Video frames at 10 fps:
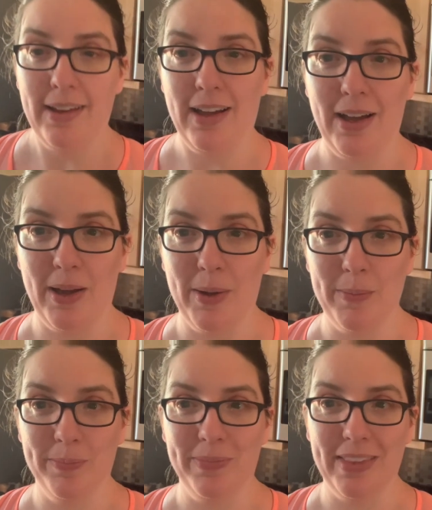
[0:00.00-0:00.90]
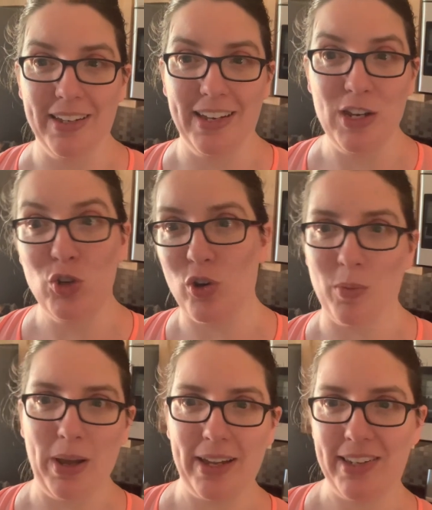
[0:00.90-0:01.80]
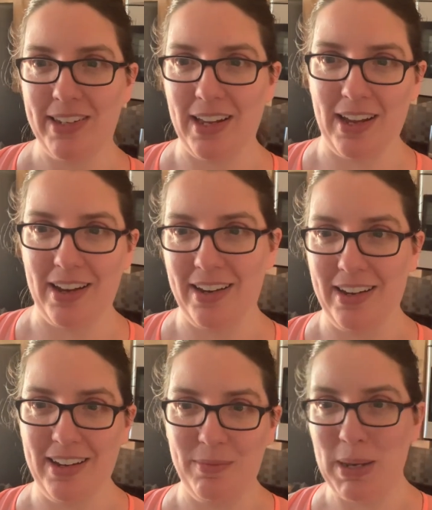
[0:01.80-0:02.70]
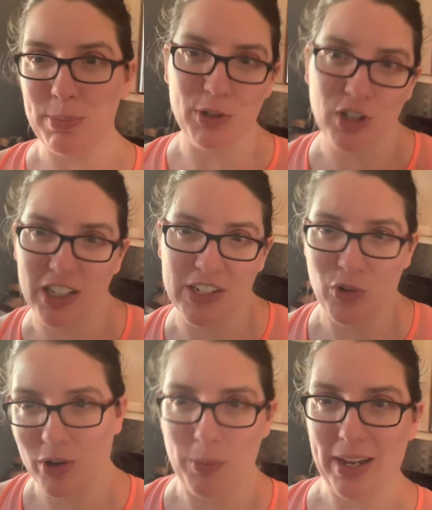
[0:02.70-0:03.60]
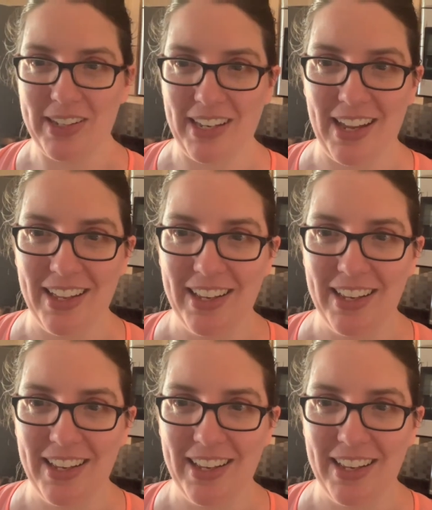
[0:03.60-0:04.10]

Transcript: um, the Norwex uh, people call it Norwexia.